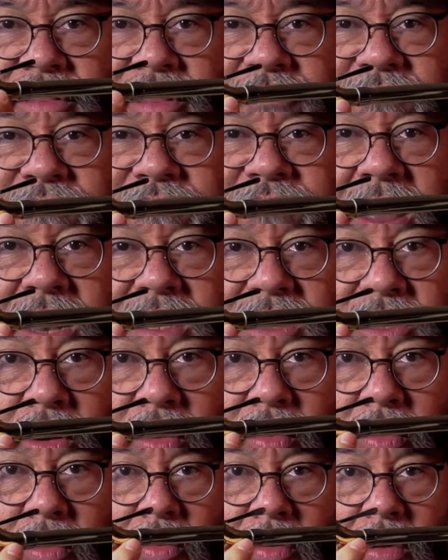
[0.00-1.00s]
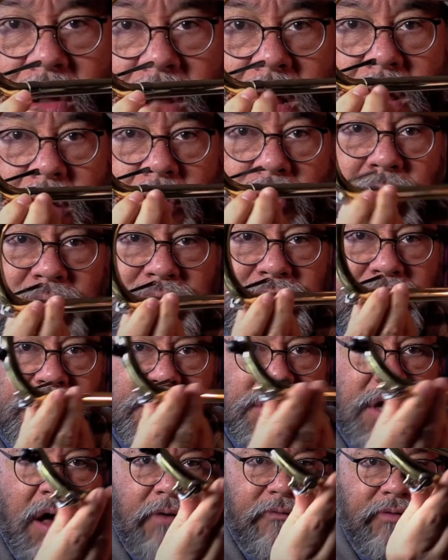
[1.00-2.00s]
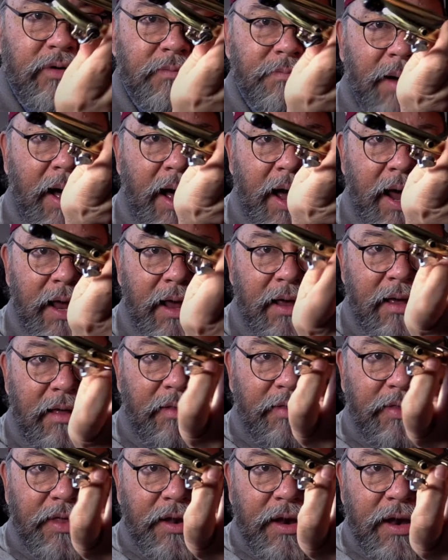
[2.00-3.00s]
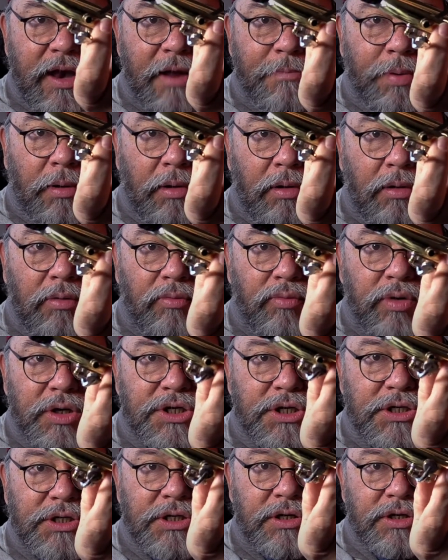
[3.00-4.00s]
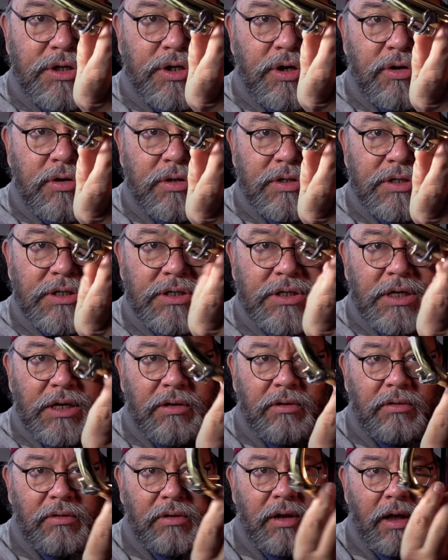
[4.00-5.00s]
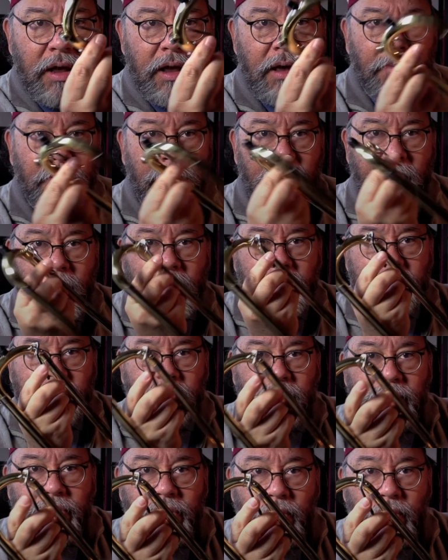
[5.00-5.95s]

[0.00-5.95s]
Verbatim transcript: the vent hole, which is covered by the nipple, which is in turn sealed by the